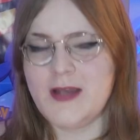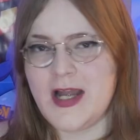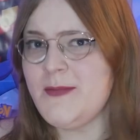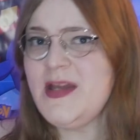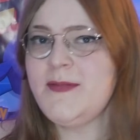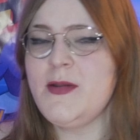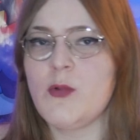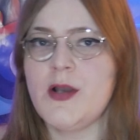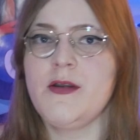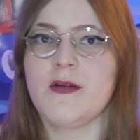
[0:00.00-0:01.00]
Kinda makes me
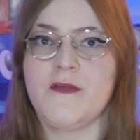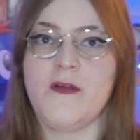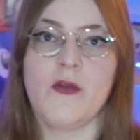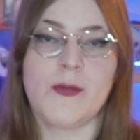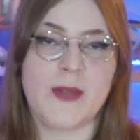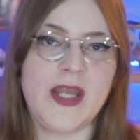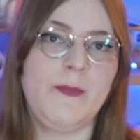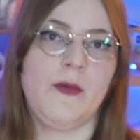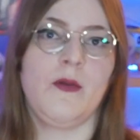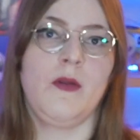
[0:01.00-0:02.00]
wonder if all the
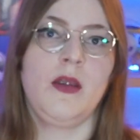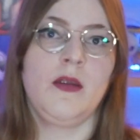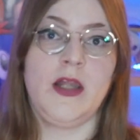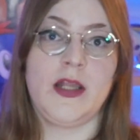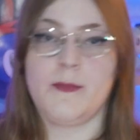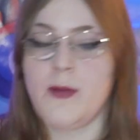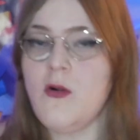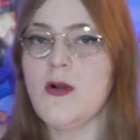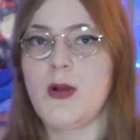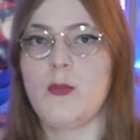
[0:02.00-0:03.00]
people in the
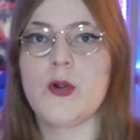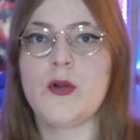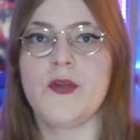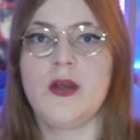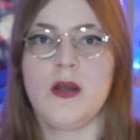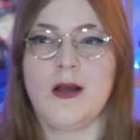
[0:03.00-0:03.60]
Pokemon world